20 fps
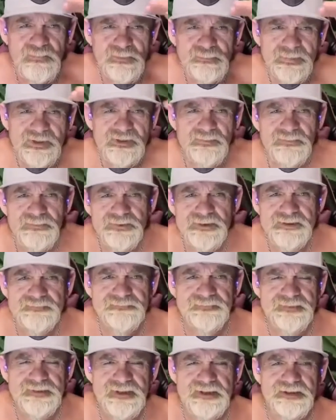Man, what'd he
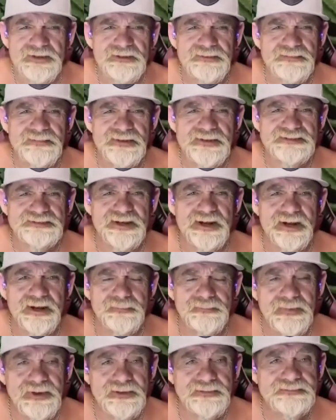forget? Who is that,
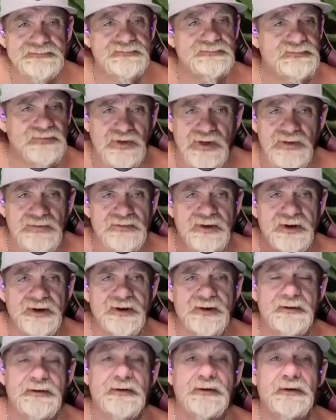man? Long
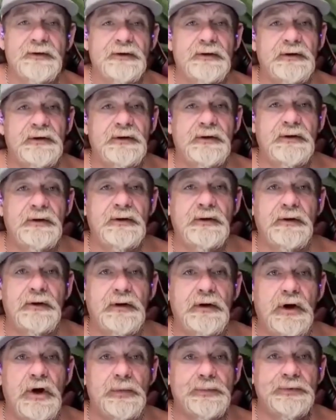hair.
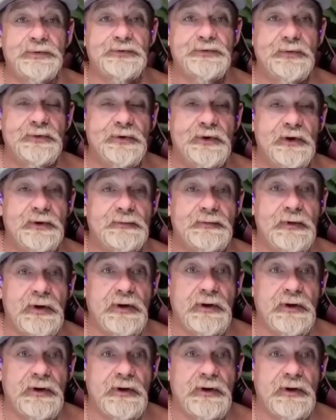Open the door up.